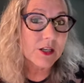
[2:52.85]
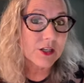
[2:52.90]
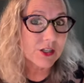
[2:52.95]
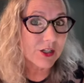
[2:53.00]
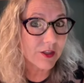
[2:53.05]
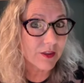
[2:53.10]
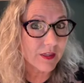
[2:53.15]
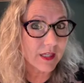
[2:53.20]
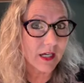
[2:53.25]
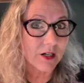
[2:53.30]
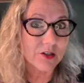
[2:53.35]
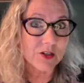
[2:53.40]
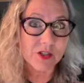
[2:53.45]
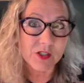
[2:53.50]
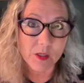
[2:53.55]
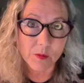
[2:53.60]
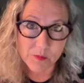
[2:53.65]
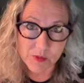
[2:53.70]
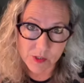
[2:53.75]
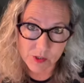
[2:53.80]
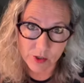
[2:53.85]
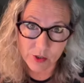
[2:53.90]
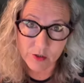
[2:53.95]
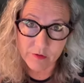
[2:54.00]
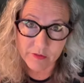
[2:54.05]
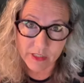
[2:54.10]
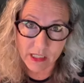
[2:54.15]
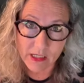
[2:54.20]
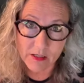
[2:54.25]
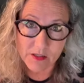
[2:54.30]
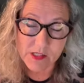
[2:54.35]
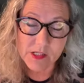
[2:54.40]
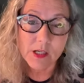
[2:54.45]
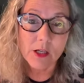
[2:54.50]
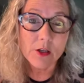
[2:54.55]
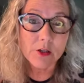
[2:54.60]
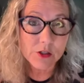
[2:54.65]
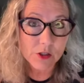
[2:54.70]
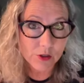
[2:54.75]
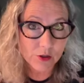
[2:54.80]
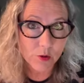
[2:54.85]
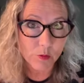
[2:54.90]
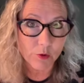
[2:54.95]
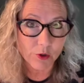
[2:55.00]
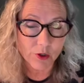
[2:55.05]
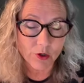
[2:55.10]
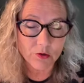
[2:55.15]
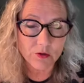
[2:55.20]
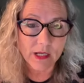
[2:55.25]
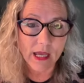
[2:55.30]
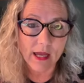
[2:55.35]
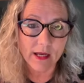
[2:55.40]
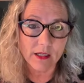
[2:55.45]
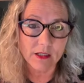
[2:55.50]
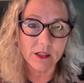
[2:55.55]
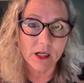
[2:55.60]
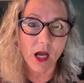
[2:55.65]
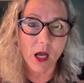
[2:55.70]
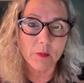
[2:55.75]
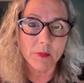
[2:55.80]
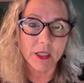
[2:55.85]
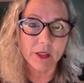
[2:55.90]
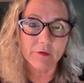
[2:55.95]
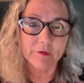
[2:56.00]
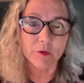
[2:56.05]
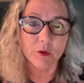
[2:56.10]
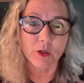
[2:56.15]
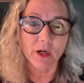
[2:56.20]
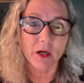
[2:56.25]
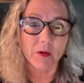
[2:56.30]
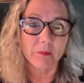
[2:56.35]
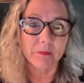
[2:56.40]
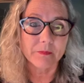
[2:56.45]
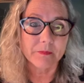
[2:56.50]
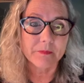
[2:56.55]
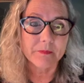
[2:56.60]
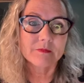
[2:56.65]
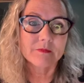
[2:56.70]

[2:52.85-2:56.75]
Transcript: to their subservience to the World Economic Forum.